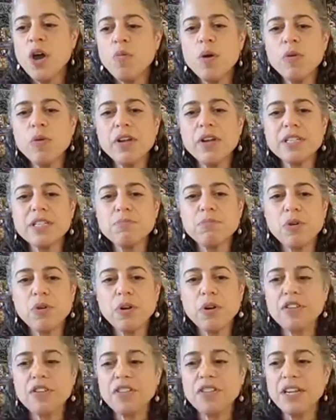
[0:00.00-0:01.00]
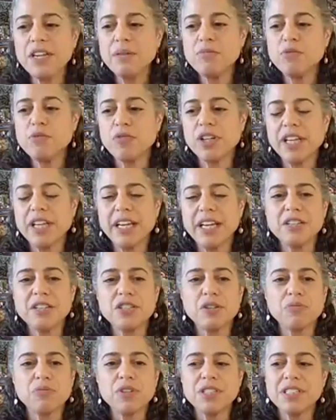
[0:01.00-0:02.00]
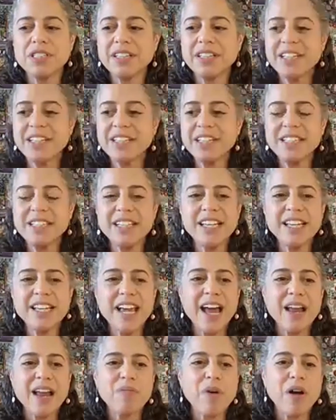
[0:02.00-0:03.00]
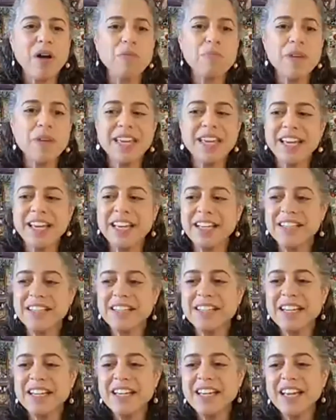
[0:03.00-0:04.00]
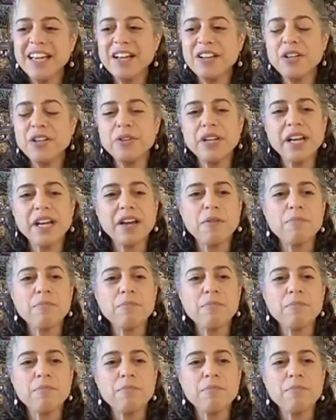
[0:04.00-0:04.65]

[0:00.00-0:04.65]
We will explore themes related to resiliency and well being, including